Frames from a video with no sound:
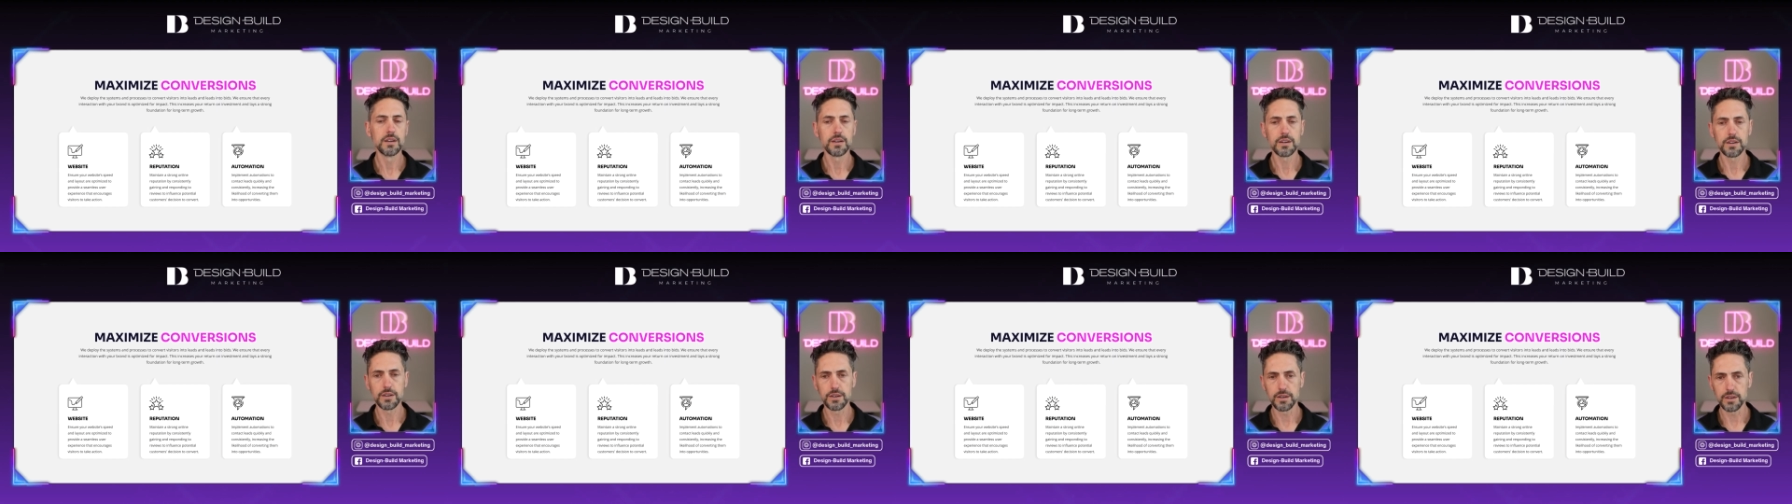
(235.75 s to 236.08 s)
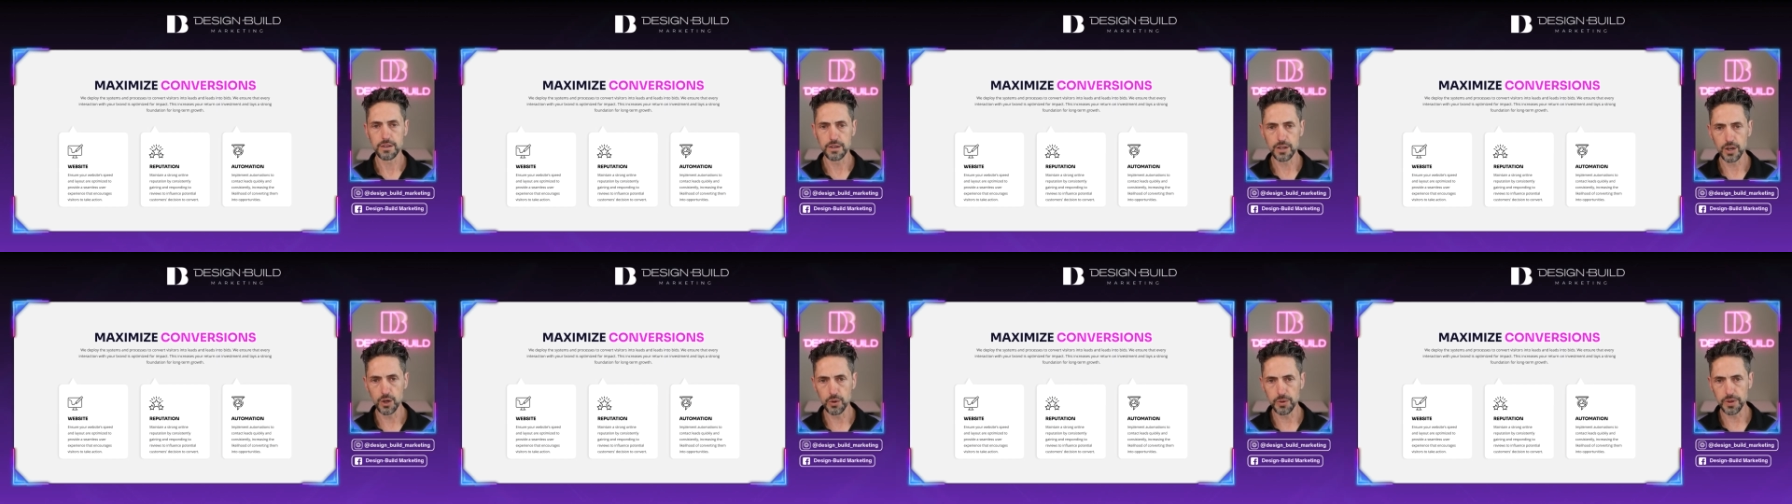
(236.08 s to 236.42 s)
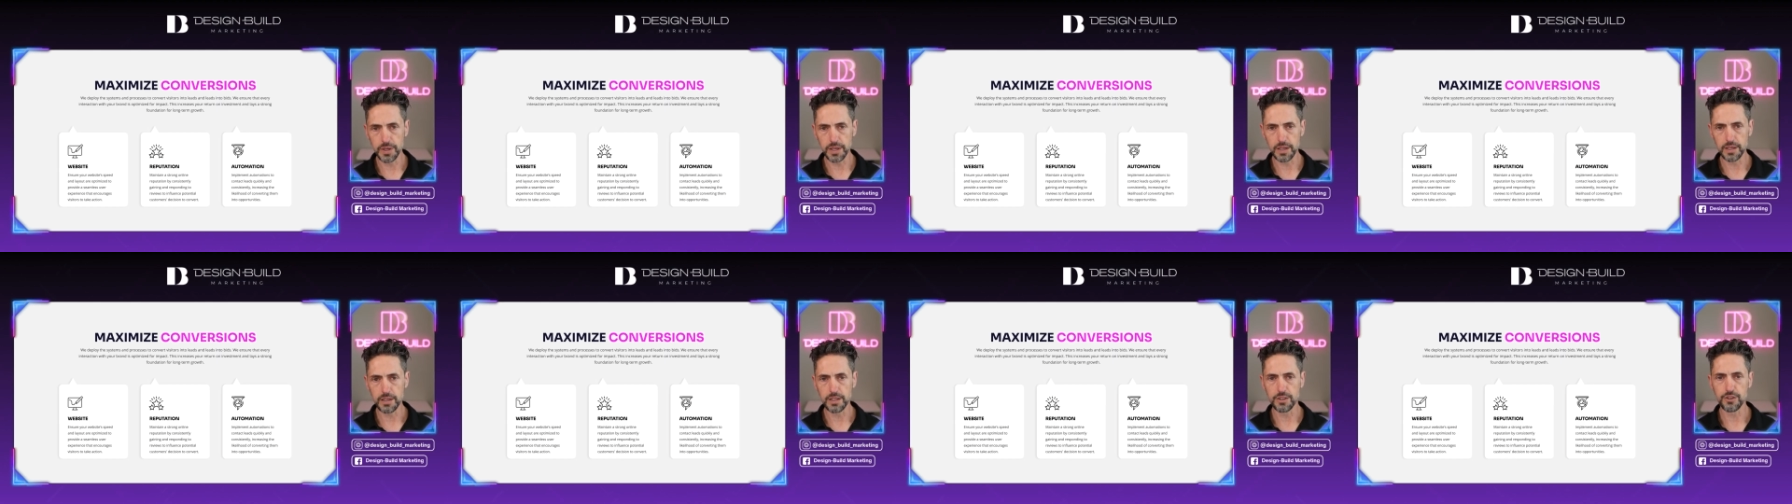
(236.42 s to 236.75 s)

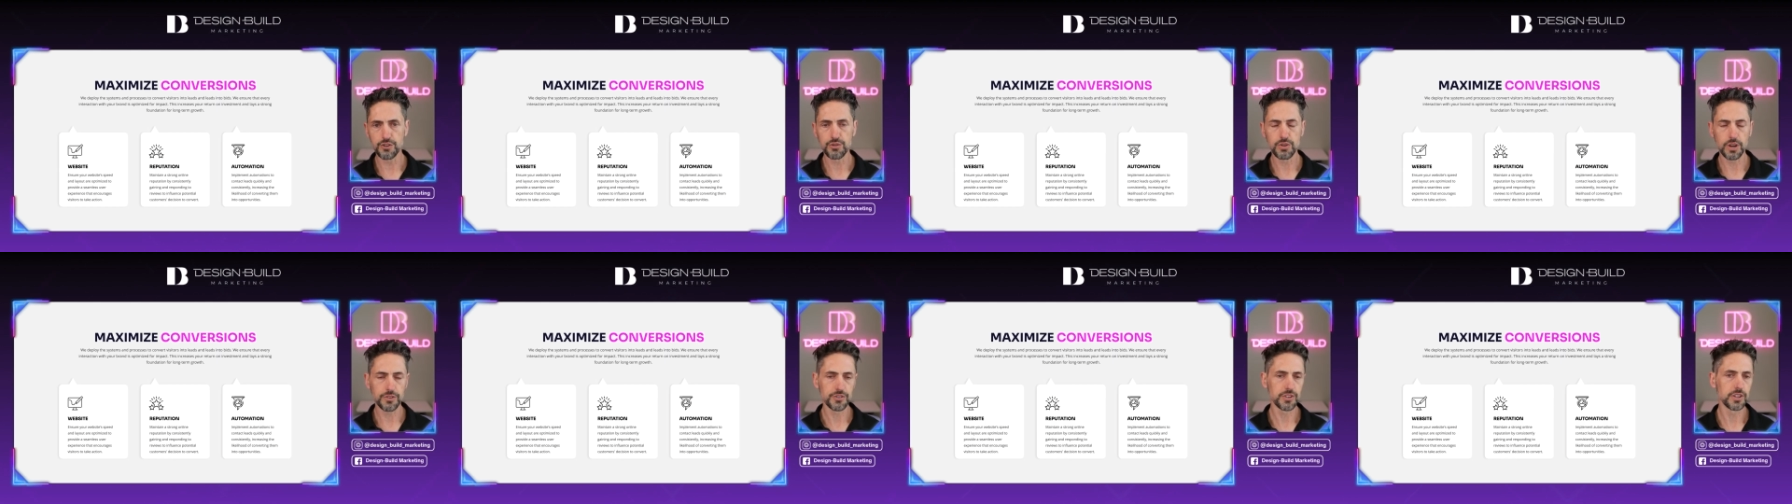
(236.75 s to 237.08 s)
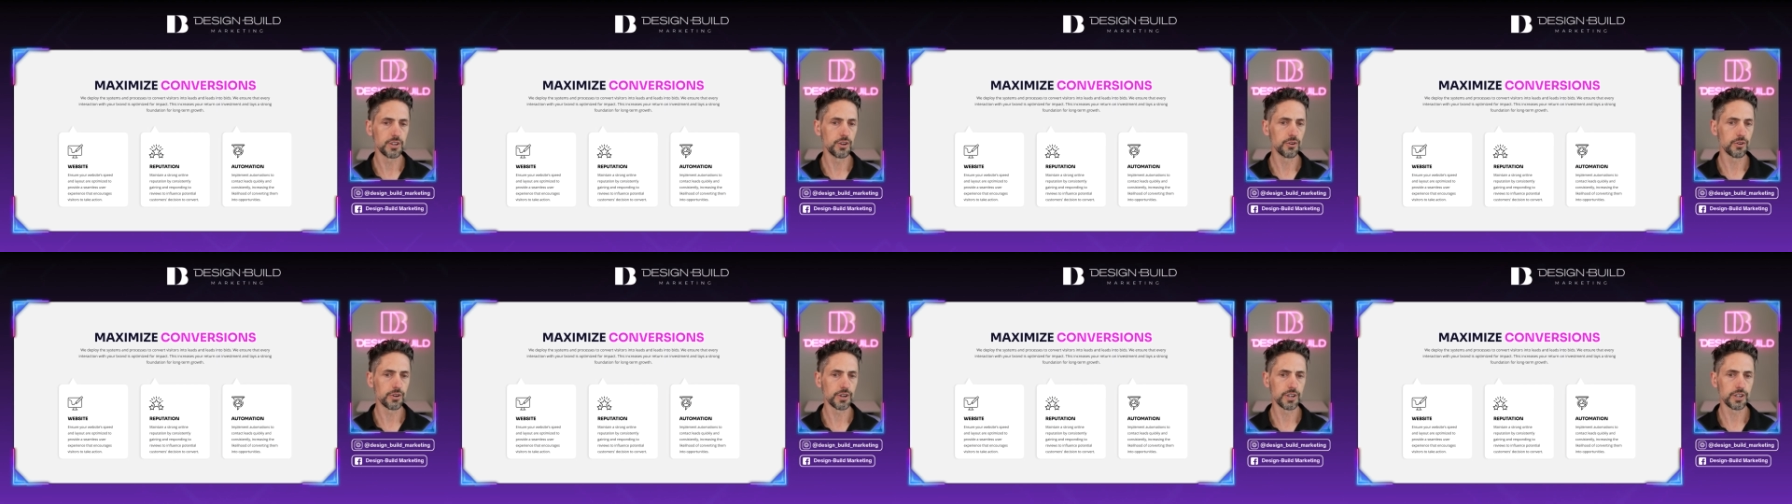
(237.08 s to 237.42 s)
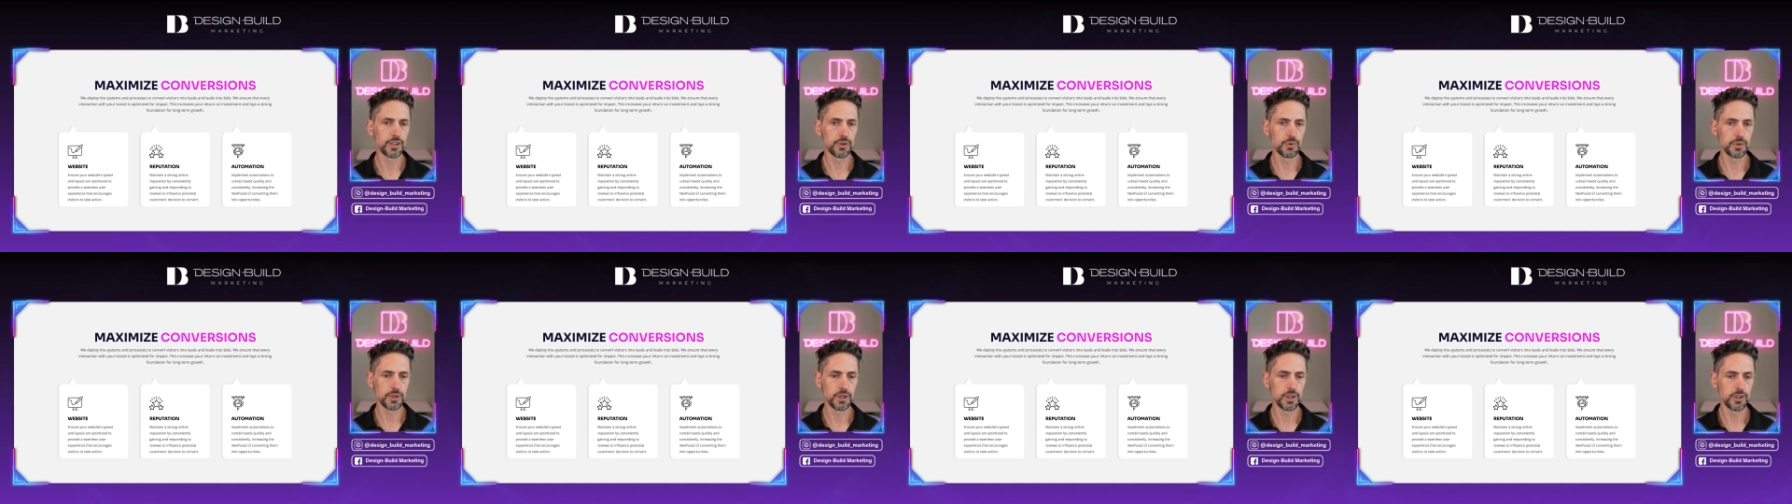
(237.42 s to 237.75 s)
knowing and trusting you're going to
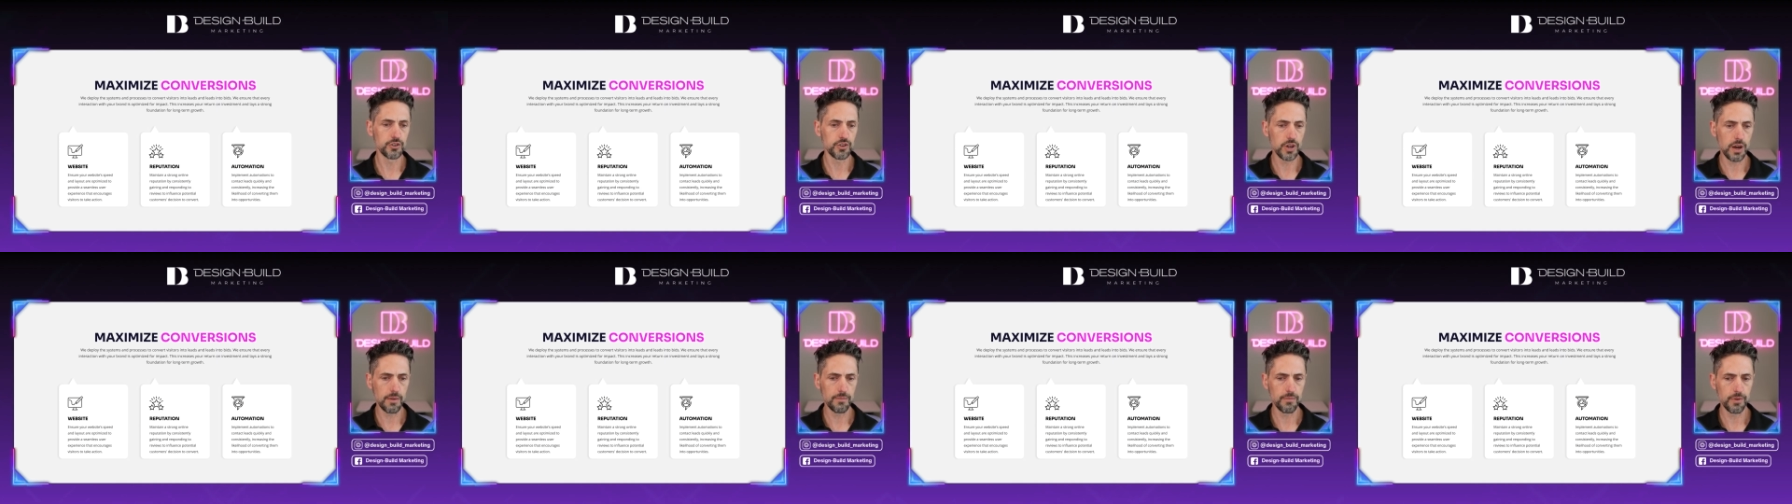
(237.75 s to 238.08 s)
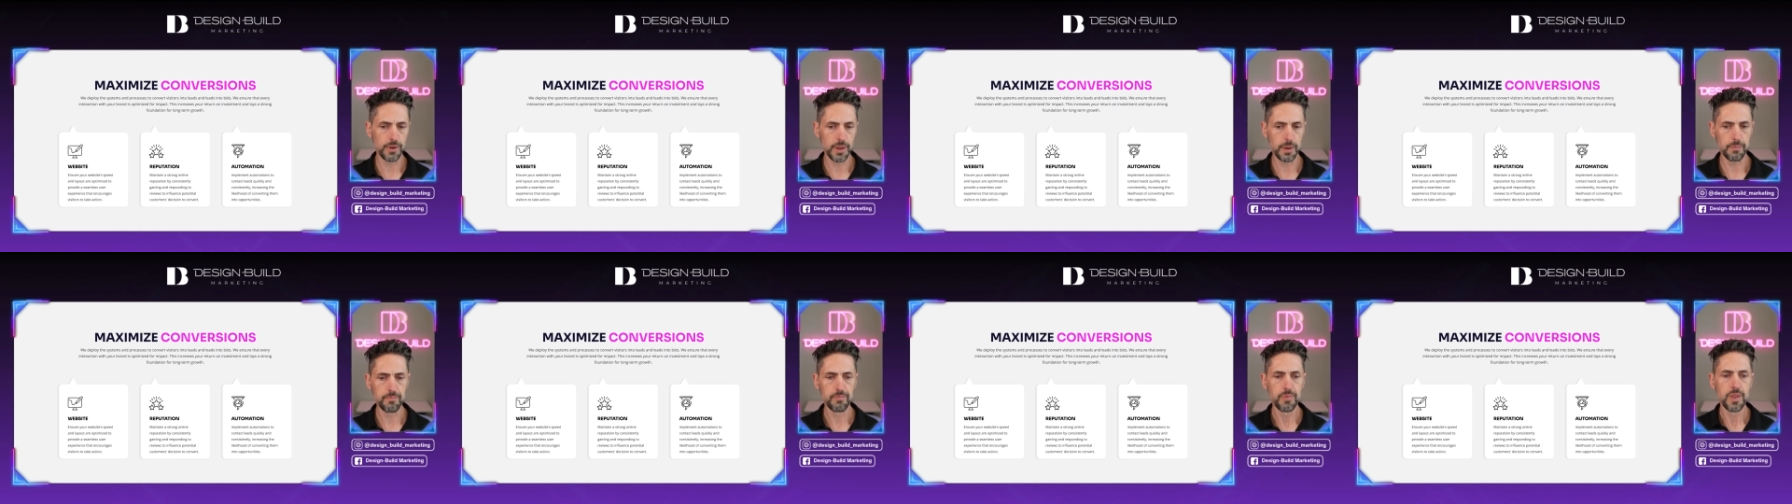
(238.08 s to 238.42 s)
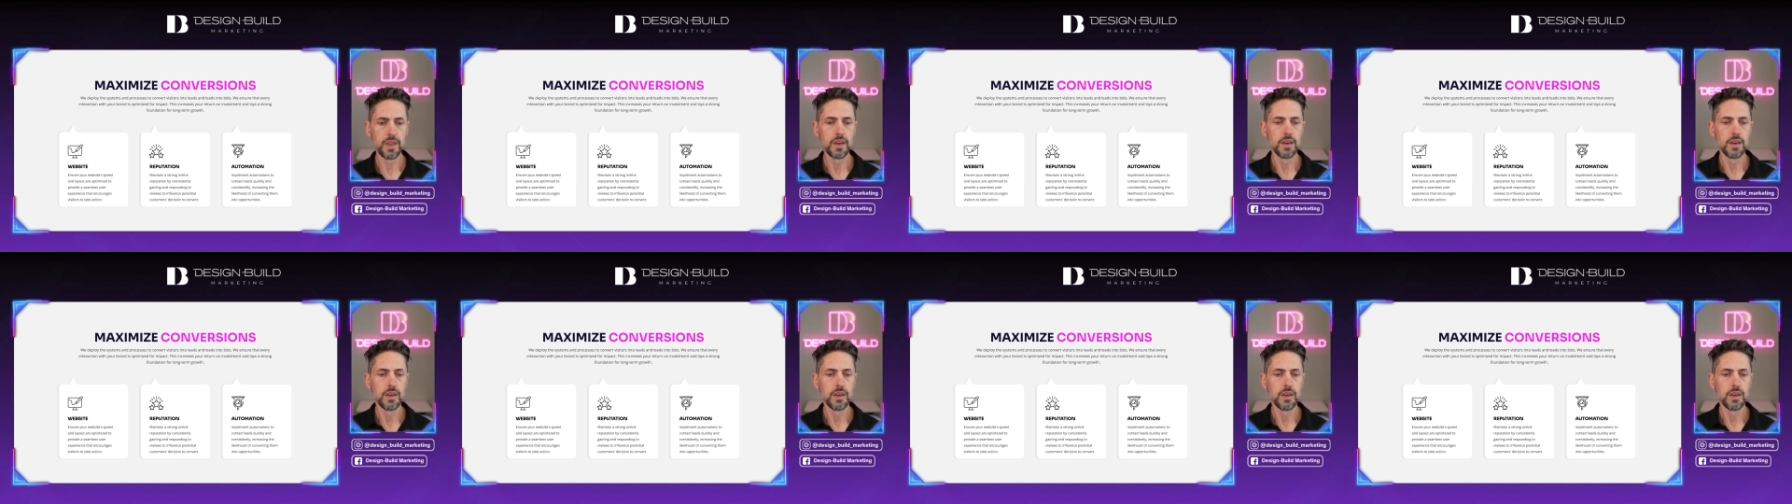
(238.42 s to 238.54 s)
do a good job for them.